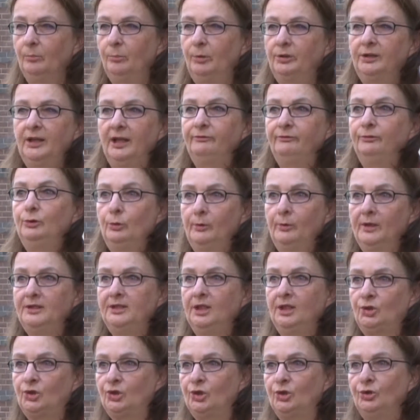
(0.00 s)
but I have no
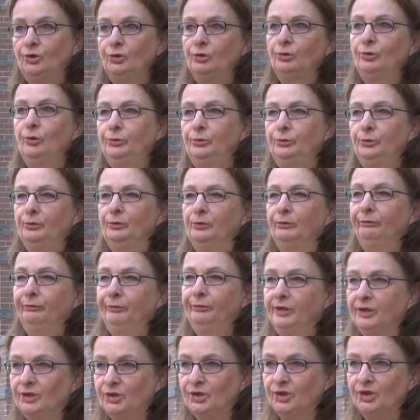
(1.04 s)
intention to go to the
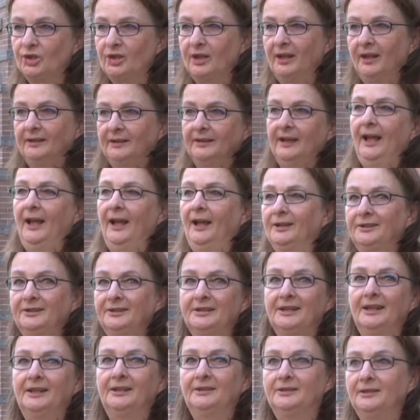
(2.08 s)
fridge and
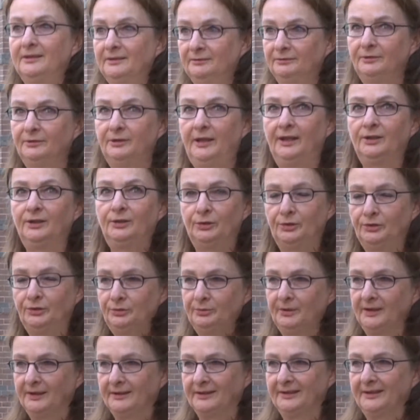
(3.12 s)
act and get a
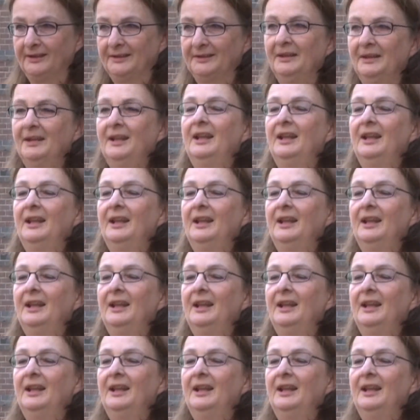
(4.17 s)
drink.